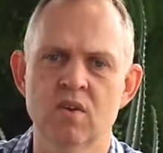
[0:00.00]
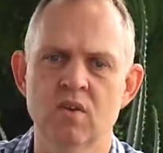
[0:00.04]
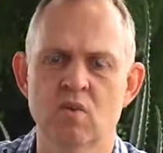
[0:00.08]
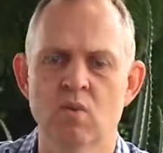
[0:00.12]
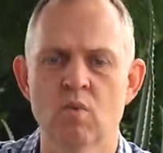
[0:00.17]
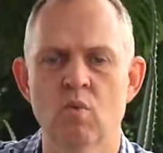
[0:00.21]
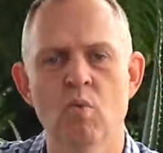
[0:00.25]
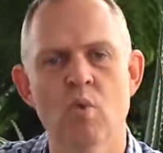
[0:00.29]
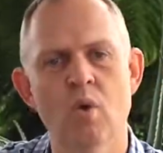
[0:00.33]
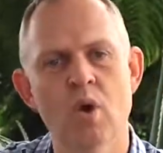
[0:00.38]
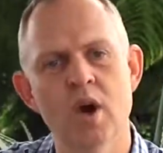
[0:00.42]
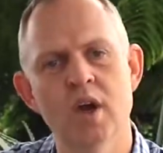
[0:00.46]
or
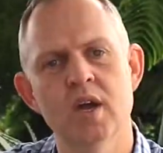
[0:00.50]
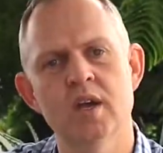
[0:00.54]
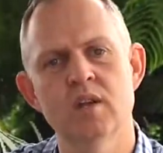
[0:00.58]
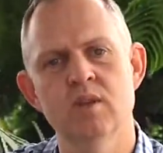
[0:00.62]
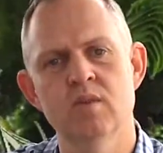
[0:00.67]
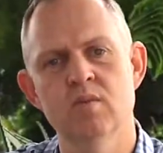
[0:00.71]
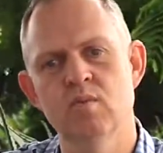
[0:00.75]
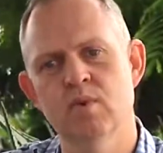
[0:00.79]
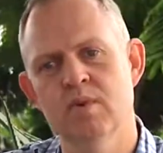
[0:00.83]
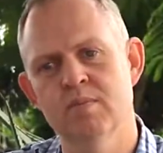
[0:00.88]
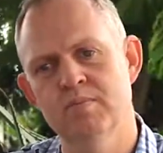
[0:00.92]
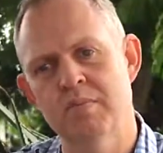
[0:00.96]

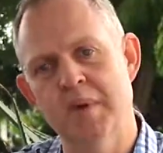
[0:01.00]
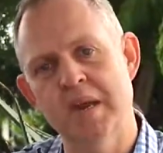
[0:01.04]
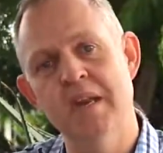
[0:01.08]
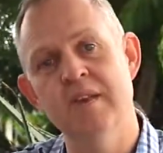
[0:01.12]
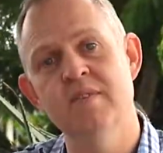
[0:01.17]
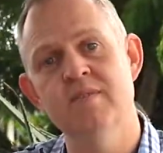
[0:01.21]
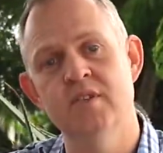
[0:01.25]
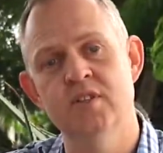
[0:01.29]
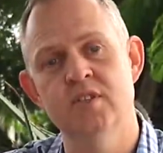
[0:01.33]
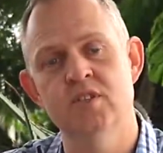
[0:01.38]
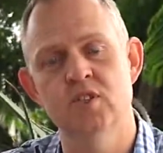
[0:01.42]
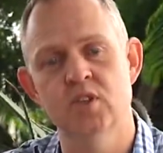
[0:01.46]
what
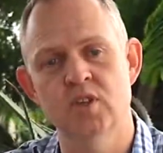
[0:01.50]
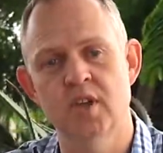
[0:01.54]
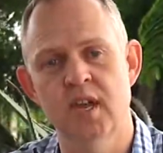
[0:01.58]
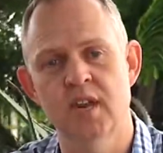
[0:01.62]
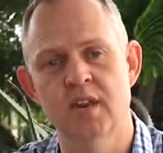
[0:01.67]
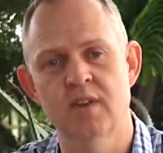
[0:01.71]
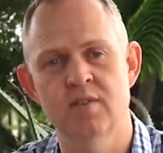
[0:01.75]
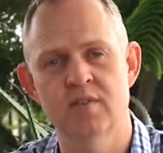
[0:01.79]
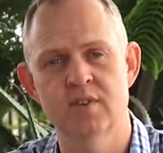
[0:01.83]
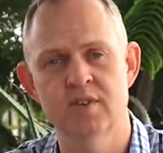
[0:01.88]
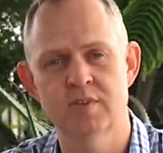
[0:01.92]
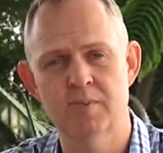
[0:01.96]
benefits you're
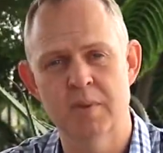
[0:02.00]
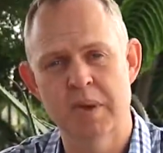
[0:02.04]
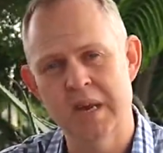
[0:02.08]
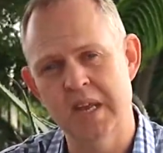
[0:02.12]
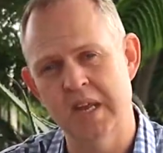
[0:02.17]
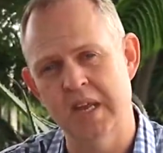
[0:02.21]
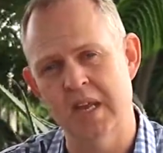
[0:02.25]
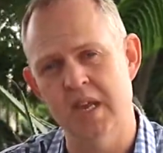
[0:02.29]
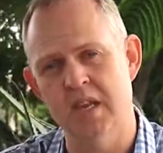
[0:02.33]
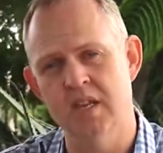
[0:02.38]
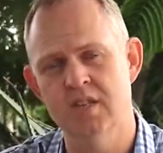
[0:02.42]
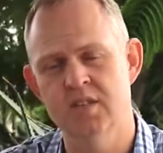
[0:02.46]
getting for
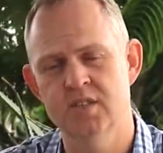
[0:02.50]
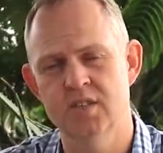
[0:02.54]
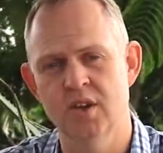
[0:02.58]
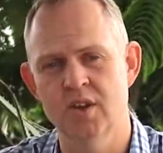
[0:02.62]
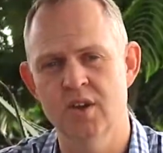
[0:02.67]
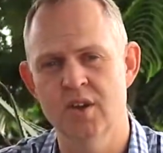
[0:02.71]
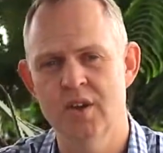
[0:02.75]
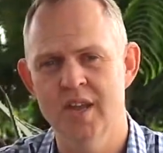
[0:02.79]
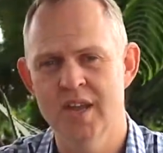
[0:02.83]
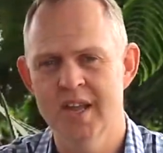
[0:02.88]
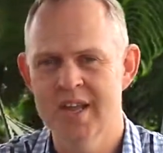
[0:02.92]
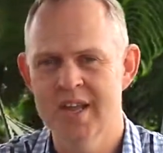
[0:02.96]
spending it? So